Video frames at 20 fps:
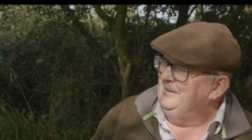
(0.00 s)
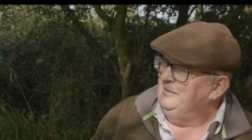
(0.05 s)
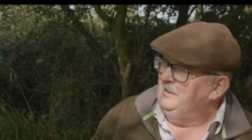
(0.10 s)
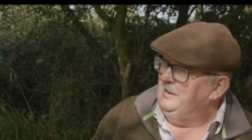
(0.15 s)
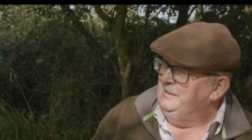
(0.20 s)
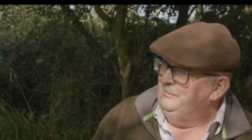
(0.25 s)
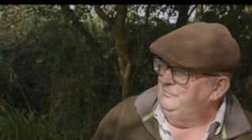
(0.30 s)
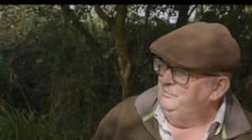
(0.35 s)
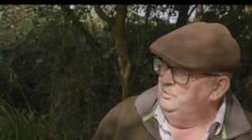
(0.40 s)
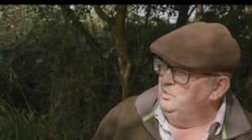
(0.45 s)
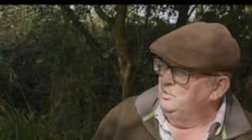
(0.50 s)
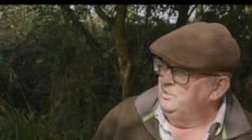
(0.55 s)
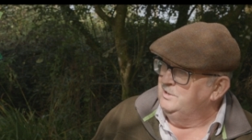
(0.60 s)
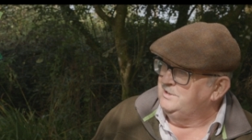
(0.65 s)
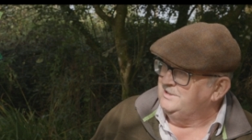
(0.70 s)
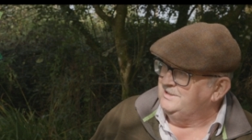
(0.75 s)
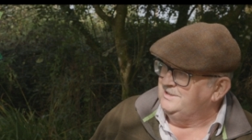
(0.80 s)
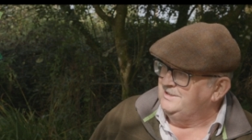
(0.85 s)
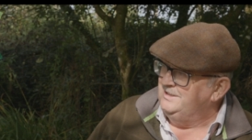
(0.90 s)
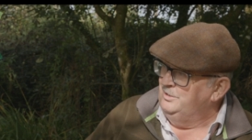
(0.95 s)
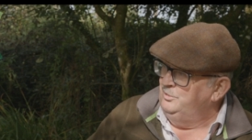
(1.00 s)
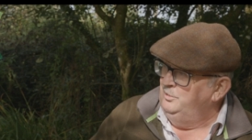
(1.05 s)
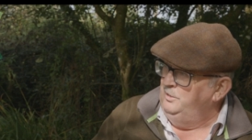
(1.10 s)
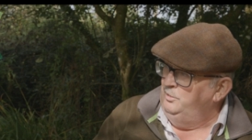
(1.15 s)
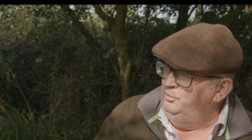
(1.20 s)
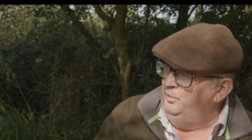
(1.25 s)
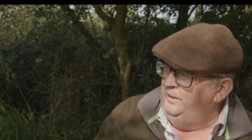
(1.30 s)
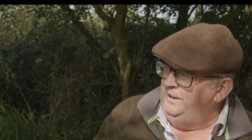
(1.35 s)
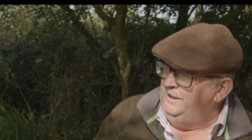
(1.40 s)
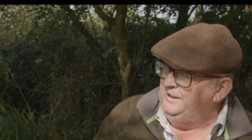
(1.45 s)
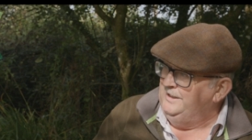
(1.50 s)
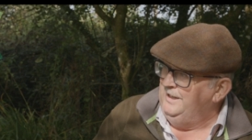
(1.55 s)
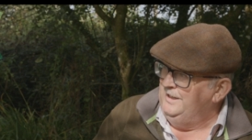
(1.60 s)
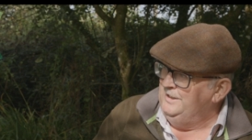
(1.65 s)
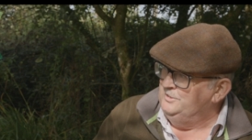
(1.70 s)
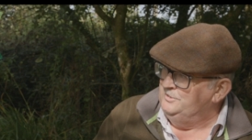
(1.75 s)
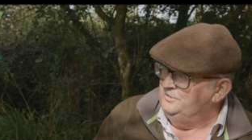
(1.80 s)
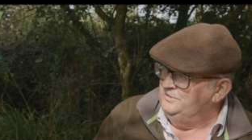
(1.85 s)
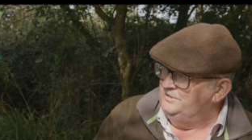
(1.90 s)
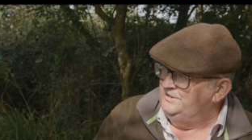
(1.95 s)
I've noticed now in
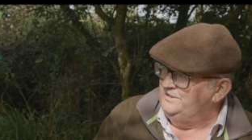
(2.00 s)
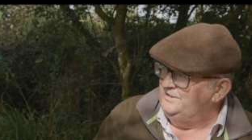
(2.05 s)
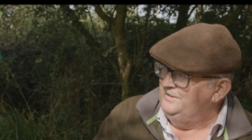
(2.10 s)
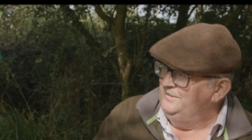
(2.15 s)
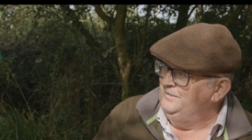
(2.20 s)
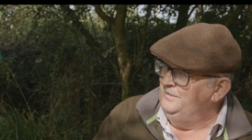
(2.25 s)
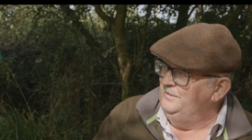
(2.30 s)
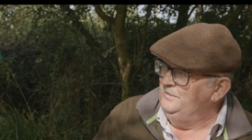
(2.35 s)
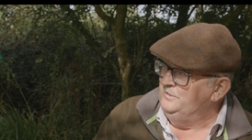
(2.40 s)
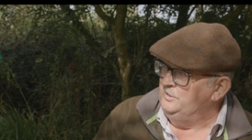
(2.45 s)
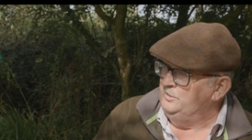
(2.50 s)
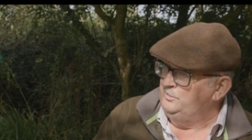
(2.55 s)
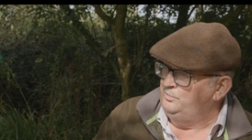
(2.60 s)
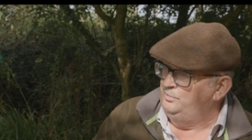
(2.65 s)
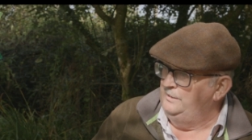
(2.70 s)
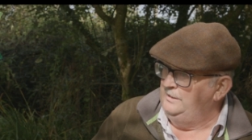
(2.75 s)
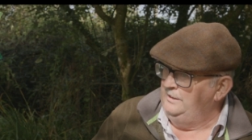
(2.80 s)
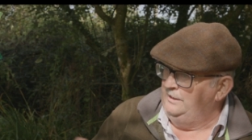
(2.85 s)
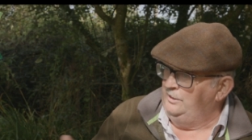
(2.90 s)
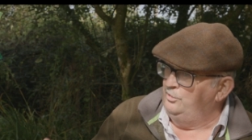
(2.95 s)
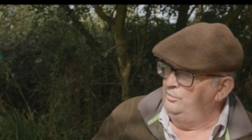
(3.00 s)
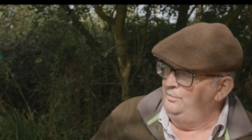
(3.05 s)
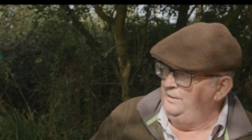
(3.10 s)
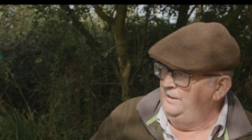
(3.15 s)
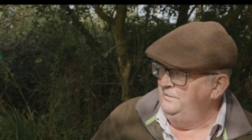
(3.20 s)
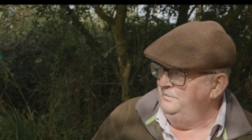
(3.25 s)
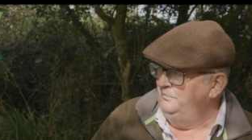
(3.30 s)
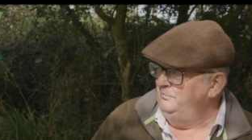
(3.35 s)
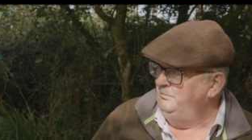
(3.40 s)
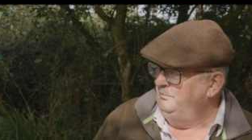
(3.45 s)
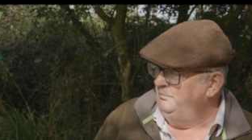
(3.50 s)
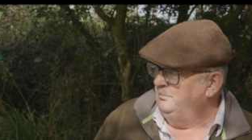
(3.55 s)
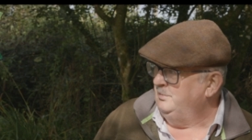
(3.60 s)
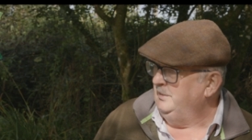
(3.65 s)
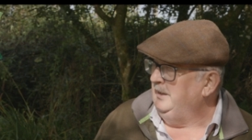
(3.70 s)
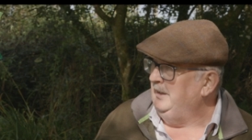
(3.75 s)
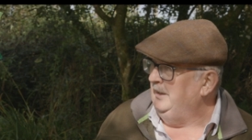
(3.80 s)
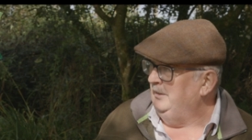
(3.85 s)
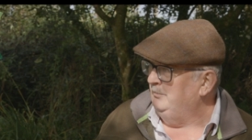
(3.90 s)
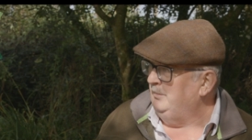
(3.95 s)
weekends that when I come in and
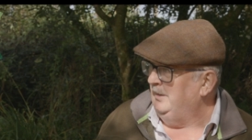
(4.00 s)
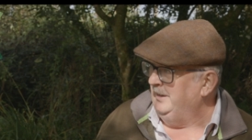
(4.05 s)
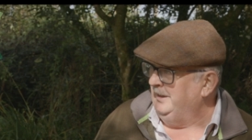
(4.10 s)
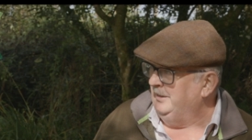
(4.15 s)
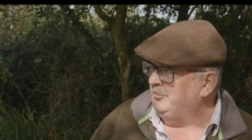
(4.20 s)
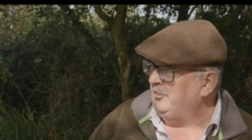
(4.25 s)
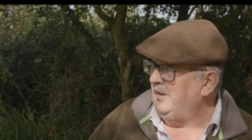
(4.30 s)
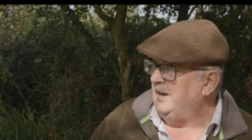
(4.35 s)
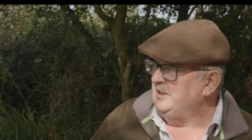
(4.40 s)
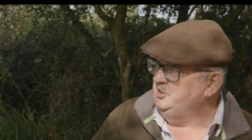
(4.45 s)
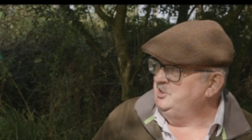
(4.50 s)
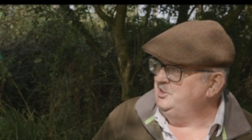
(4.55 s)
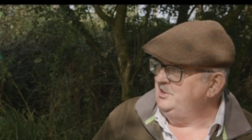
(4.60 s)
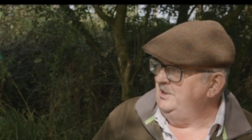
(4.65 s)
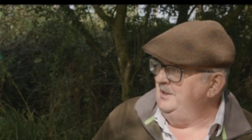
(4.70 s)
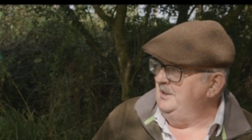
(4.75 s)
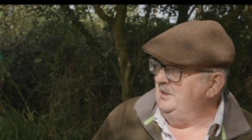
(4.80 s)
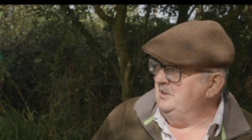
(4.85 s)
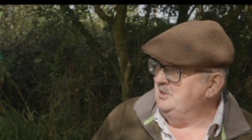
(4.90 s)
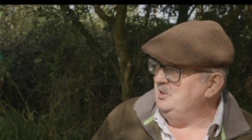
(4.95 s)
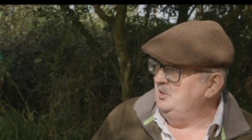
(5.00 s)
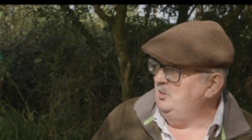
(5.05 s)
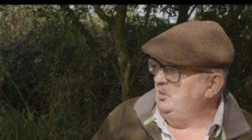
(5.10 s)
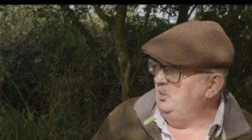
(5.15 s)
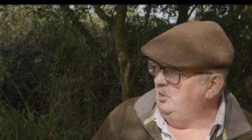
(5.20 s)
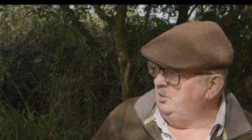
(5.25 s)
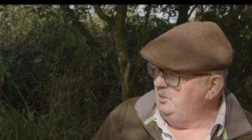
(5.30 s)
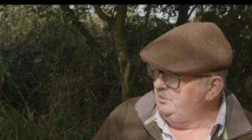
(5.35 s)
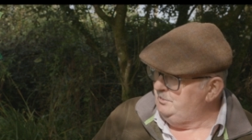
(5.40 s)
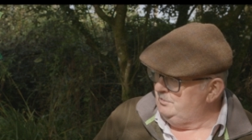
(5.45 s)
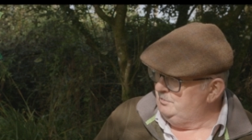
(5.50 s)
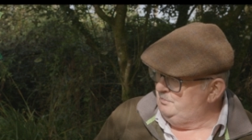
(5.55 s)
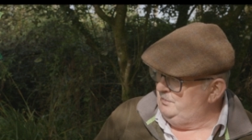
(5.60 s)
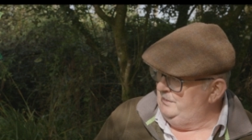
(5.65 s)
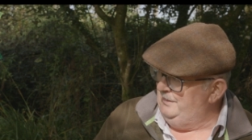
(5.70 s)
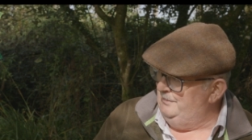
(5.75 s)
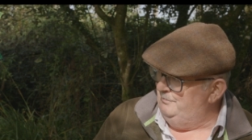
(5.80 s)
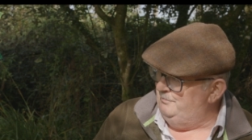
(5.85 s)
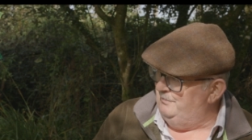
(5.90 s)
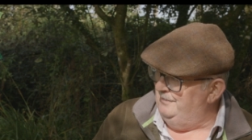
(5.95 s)
bring in my grandchild, other
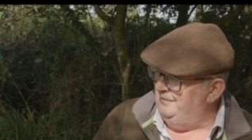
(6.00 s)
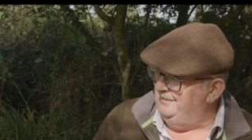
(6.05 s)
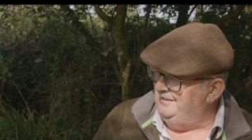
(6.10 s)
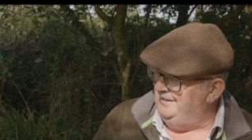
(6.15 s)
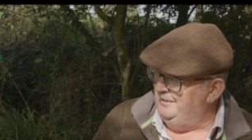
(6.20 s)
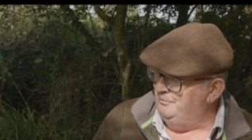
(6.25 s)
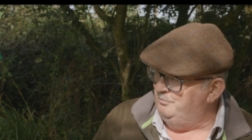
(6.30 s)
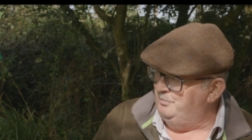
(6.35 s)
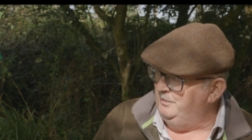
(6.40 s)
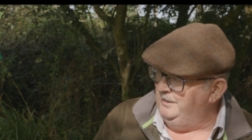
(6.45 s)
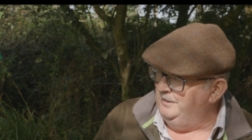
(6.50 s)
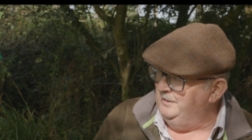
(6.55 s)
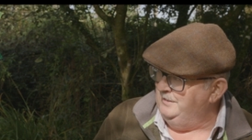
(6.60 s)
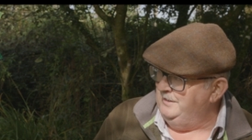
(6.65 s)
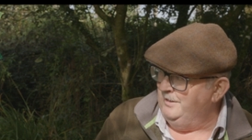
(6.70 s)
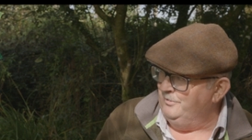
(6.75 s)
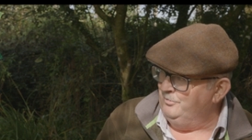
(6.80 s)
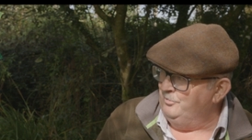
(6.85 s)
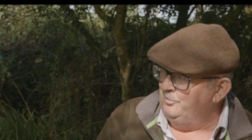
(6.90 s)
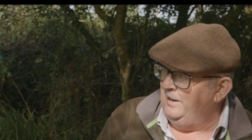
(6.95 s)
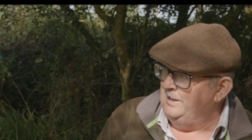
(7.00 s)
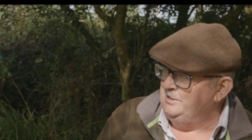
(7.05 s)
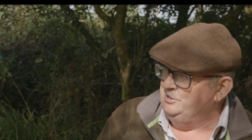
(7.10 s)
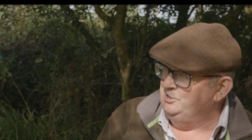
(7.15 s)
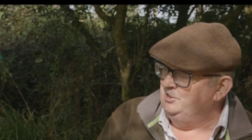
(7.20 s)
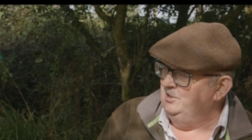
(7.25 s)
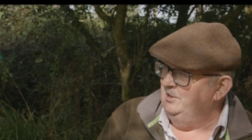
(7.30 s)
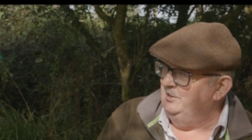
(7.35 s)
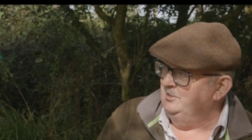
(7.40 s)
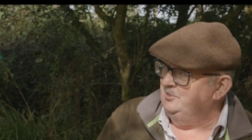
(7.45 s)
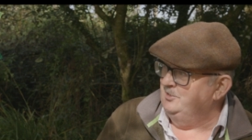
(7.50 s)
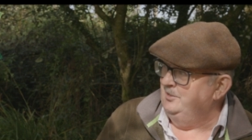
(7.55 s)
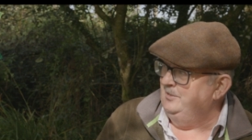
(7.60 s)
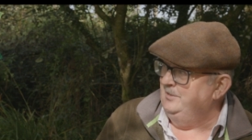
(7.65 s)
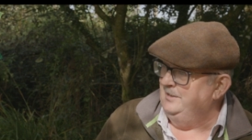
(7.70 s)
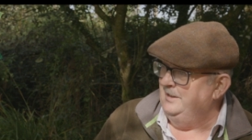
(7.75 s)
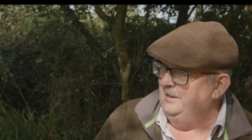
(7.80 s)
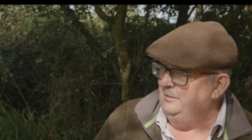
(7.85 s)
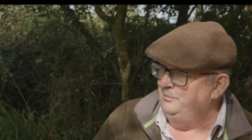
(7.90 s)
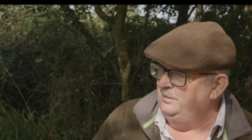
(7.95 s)
people are bringing their
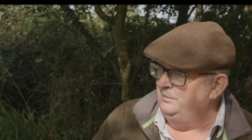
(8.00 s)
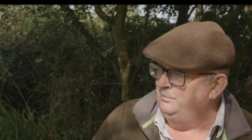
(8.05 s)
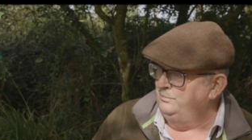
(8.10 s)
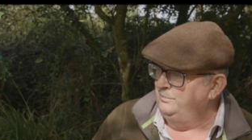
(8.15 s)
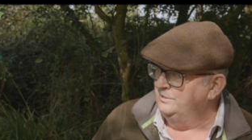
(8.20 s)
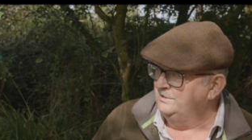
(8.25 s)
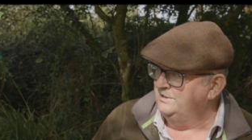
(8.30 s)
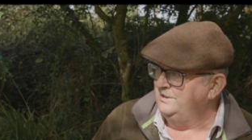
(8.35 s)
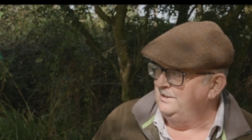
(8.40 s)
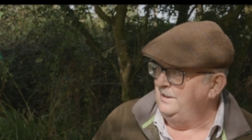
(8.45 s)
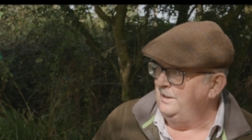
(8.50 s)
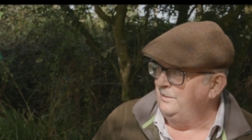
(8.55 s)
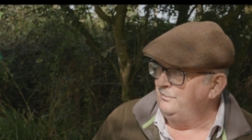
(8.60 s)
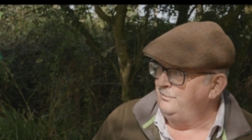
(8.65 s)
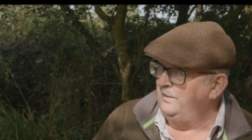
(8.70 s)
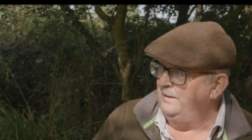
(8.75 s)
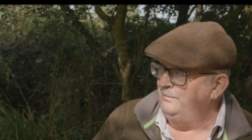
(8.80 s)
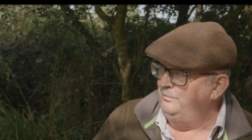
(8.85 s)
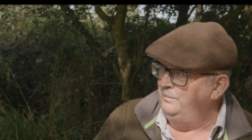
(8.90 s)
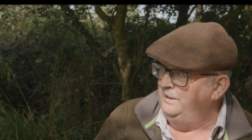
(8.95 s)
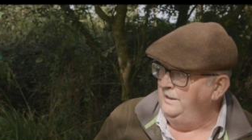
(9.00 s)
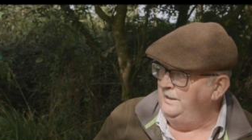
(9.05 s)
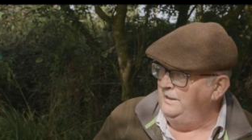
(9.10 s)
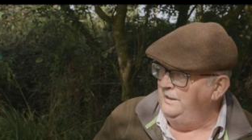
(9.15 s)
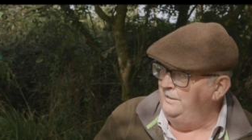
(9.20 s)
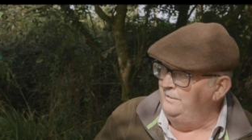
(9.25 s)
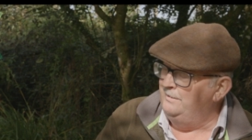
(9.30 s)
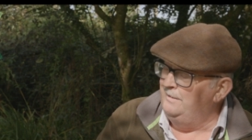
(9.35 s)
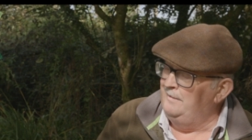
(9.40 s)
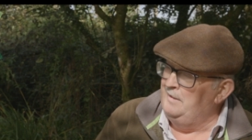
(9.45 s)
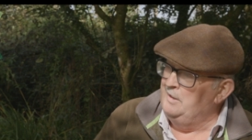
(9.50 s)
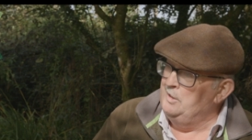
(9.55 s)
grandchildren and members of their family in.